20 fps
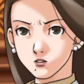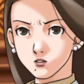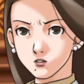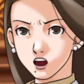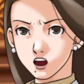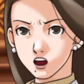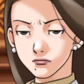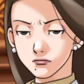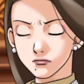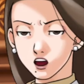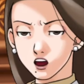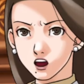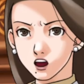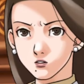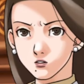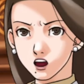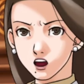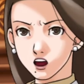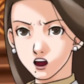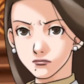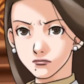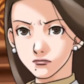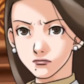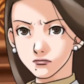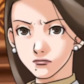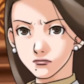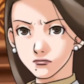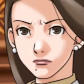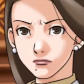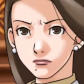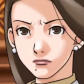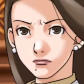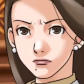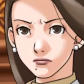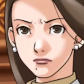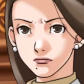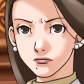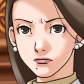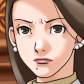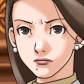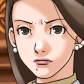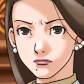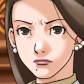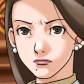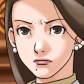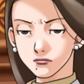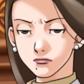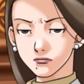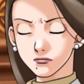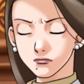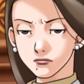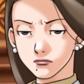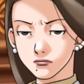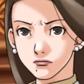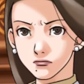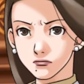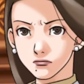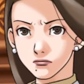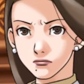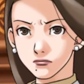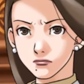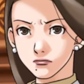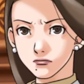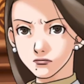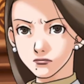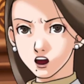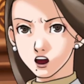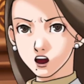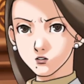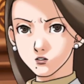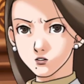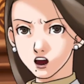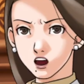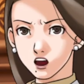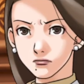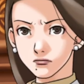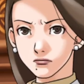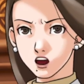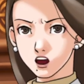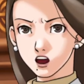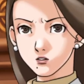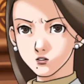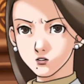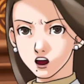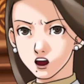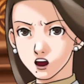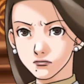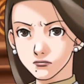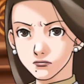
Figure out the reason and you'll have your proof. Because of traveling, maybe?